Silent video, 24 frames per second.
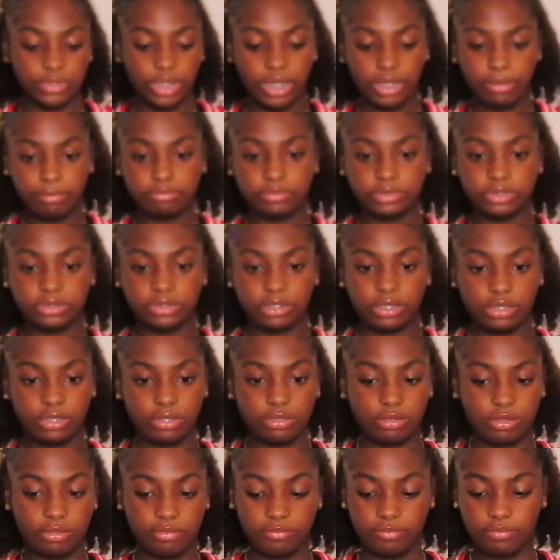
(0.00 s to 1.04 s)
I'm
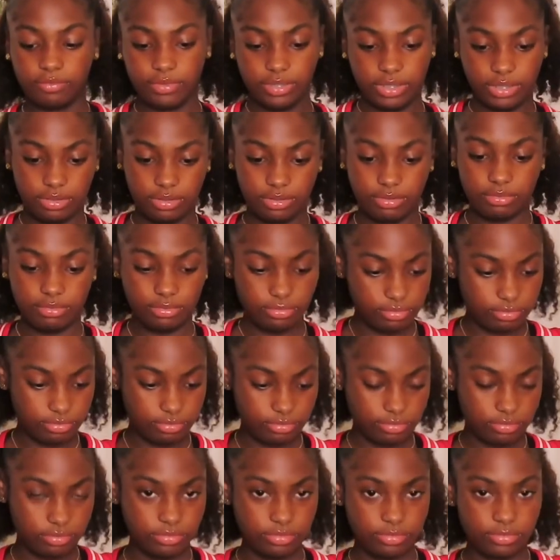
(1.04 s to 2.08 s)
starting off with,
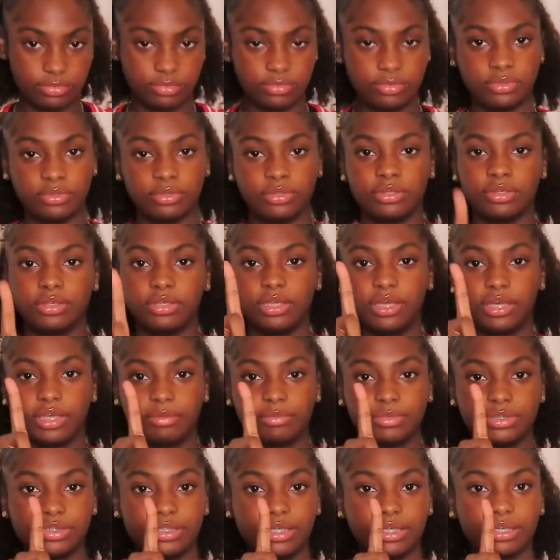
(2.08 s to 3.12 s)
yeah, let
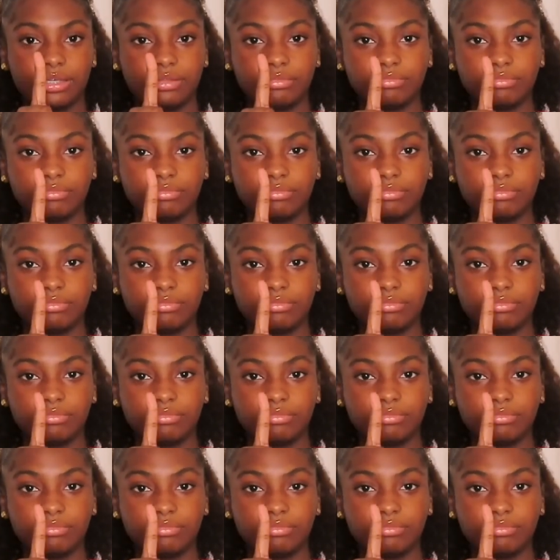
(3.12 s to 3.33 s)
me see.